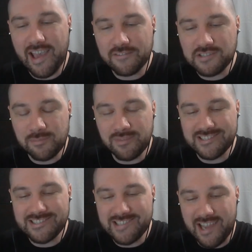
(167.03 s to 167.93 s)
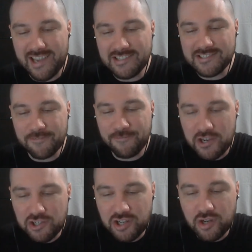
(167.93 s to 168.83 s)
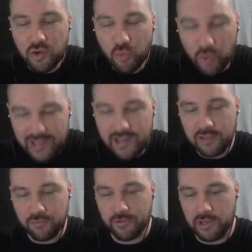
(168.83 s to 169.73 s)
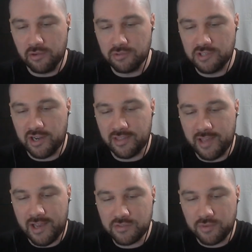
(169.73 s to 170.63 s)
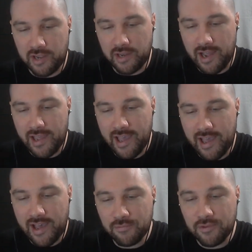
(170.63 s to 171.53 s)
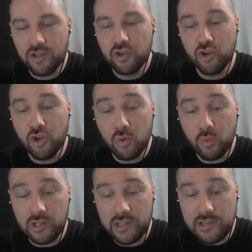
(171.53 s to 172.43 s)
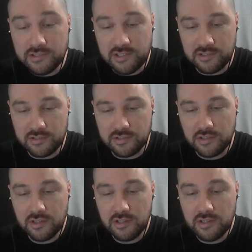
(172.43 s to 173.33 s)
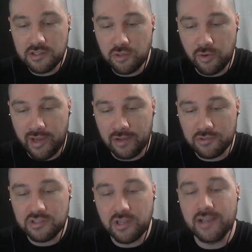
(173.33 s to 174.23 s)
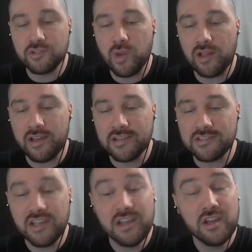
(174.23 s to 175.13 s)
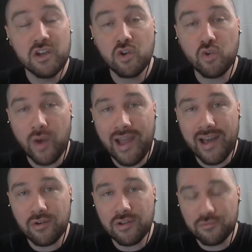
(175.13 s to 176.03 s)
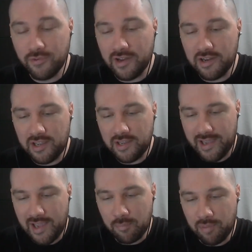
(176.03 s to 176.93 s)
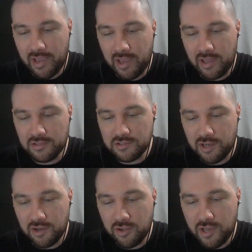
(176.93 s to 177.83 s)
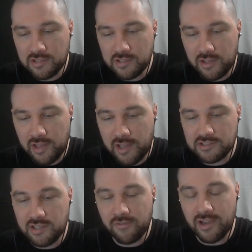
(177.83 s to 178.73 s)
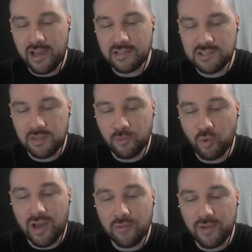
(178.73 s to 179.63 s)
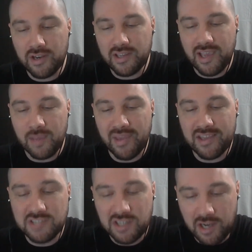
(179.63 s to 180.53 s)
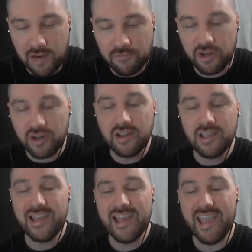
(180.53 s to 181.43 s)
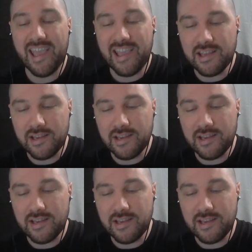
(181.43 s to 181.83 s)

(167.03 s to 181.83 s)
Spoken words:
some science fiction reading for you tonight. That's right. I have new releases to announce as well as crowdfunding campaigns. I know you guys like that stuff. I got some crowdfunding campaigns to cover and